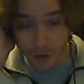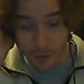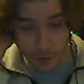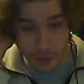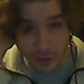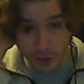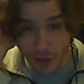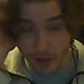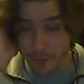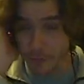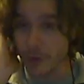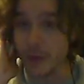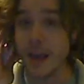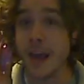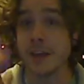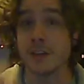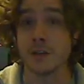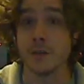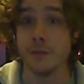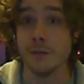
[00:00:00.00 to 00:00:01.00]
The Stickam thing
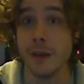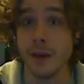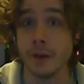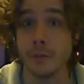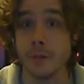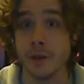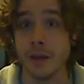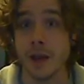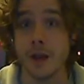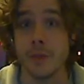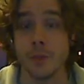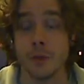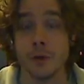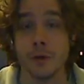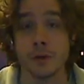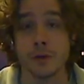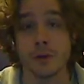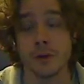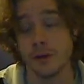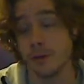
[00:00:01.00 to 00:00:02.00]
hasn't failed me yet,
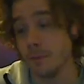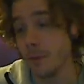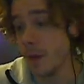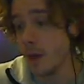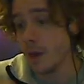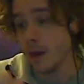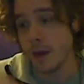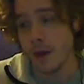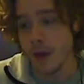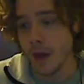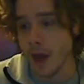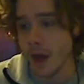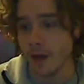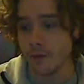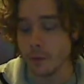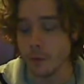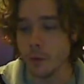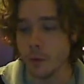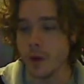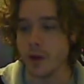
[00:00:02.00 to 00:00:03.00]
though, so I
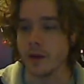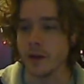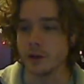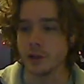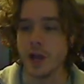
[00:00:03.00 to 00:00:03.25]
haven't moved away.